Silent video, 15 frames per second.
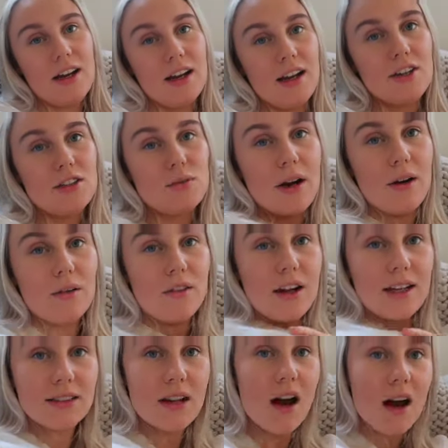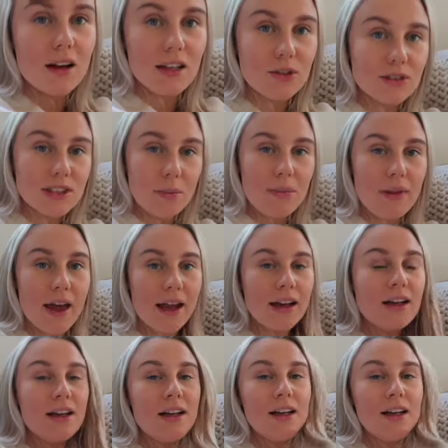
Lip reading: and I just wear it with a nice cardi or something.